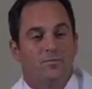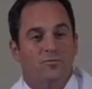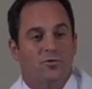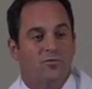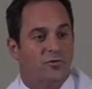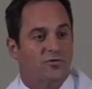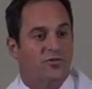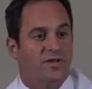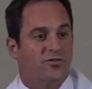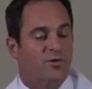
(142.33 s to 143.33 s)
So
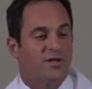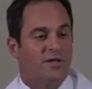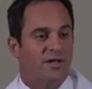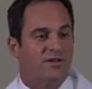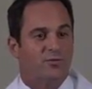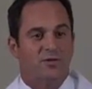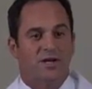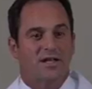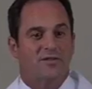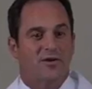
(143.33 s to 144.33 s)
firstly, as we
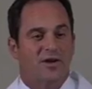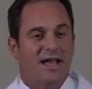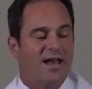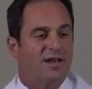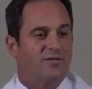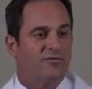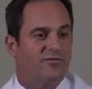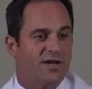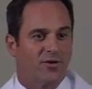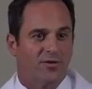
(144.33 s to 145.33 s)
look at the very end of the
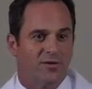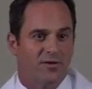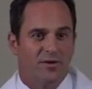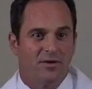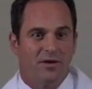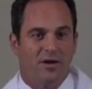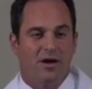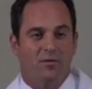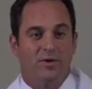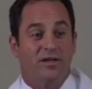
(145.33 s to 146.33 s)
finger,
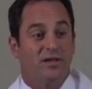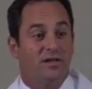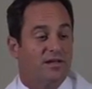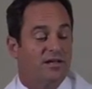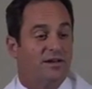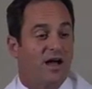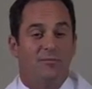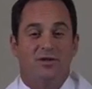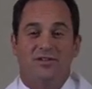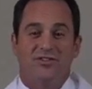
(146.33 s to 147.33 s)
we can
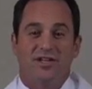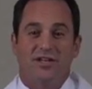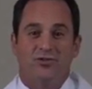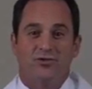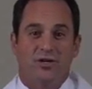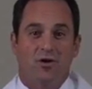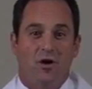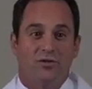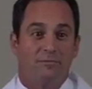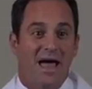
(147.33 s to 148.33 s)
commonly see an injury
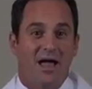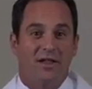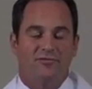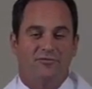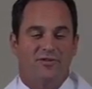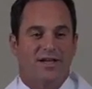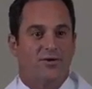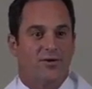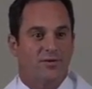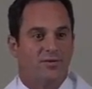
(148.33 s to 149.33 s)
called a mallet
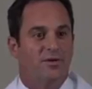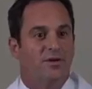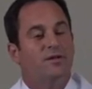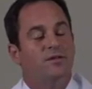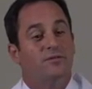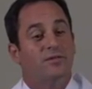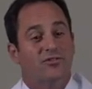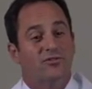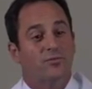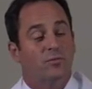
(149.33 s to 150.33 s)
finger.
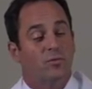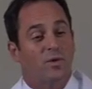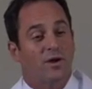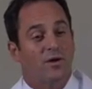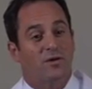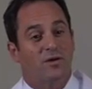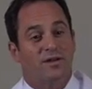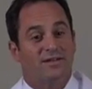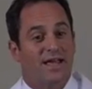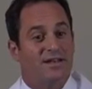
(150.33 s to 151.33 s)
That's where a
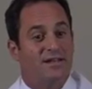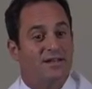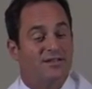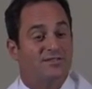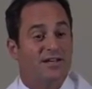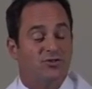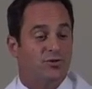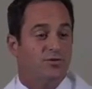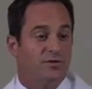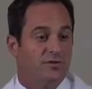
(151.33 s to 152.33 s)
tendon is
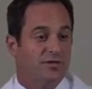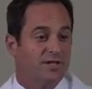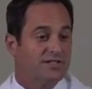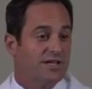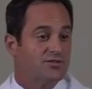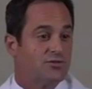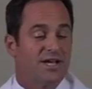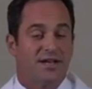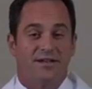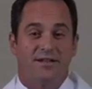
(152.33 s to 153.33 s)
injured, the extensor
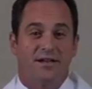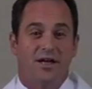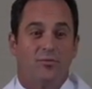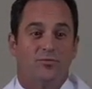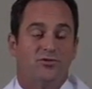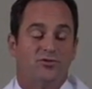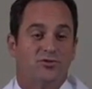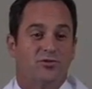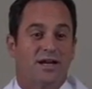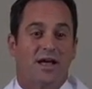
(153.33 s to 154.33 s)
tendon that helps
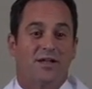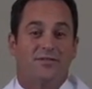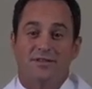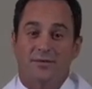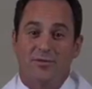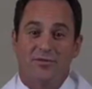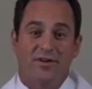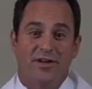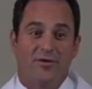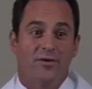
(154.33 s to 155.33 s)
straighten out the tip of the
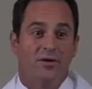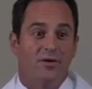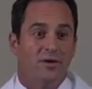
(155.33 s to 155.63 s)
finger,